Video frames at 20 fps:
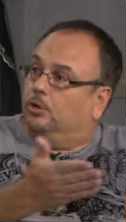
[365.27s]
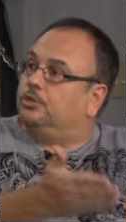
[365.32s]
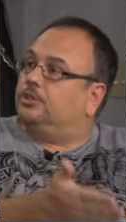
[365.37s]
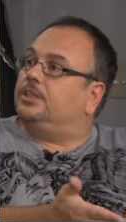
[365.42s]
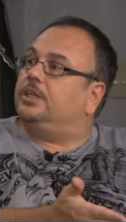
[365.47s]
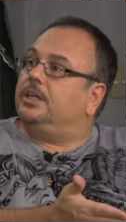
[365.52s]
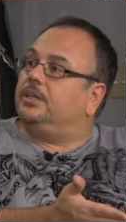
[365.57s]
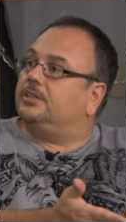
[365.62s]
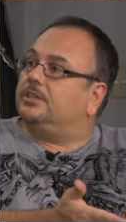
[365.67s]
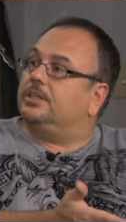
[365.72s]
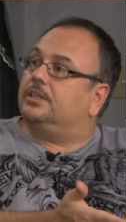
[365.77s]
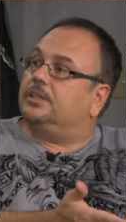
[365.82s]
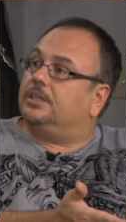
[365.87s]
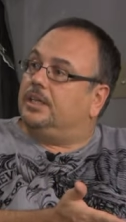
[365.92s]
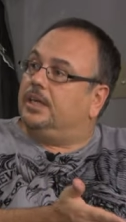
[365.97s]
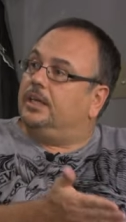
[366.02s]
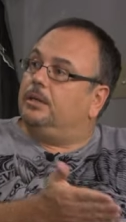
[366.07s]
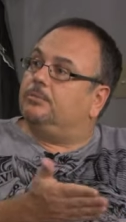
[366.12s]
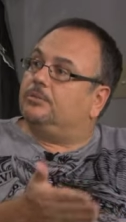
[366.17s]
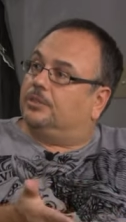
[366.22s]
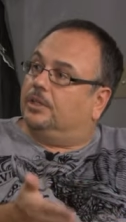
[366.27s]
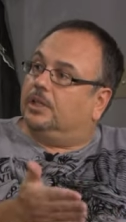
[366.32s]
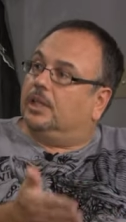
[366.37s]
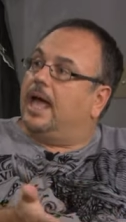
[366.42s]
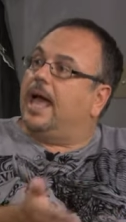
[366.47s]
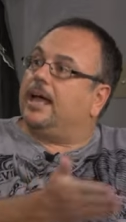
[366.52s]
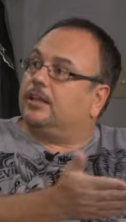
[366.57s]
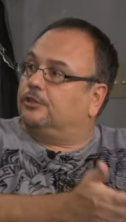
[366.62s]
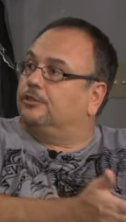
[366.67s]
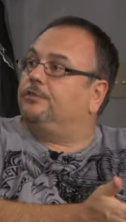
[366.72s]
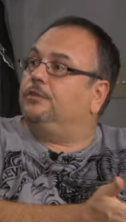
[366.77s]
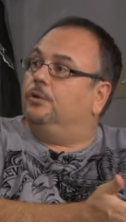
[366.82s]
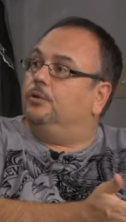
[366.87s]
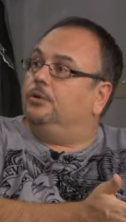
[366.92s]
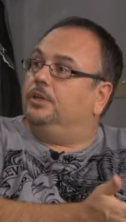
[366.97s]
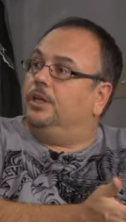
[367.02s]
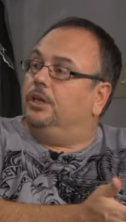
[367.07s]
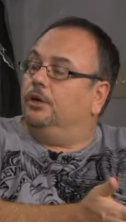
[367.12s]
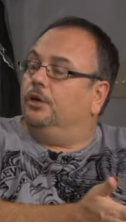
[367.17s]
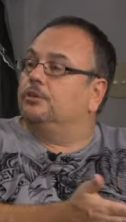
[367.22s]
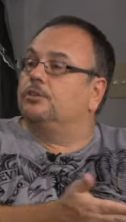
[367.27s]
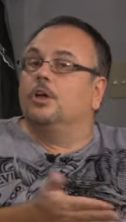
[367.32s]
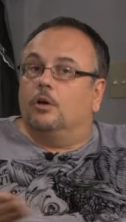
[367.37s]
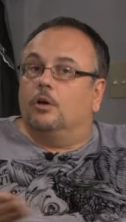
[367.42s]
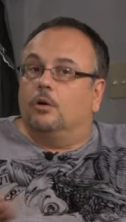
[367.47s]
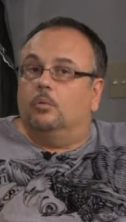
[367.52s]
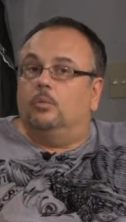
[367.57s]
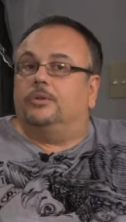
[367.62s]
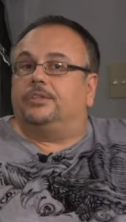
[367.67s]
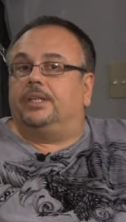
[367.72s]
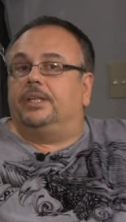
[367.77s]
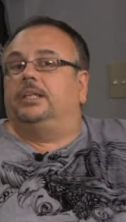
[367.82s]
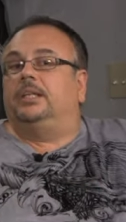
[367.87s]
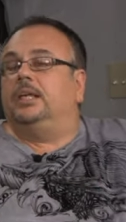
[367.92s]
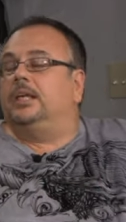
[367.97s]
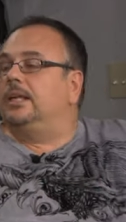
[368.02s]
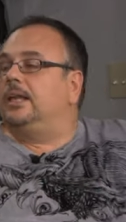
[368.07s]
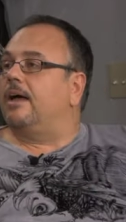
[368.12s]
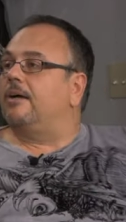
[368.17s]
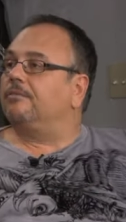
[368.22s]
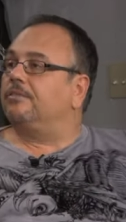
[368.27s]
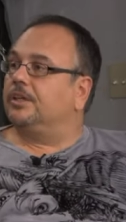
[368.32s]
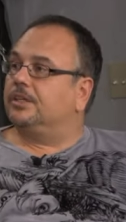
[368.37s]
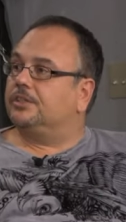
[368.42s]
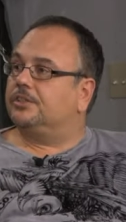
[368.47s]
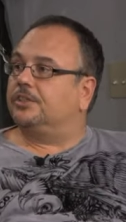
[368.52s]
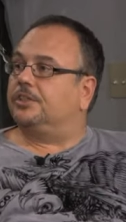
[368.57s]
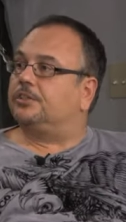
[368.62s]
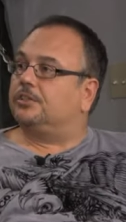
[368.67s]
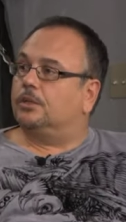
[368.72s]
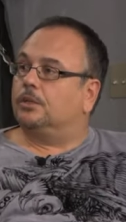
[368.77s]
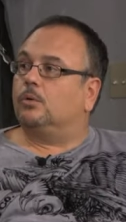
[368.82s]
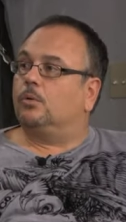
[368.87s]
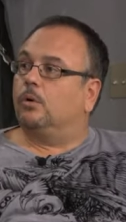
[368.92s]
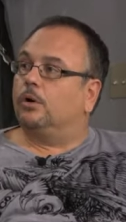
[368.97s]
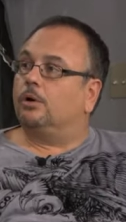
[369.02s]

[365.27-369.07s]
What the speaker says: those decent teams the last few years, was they didn't have consistent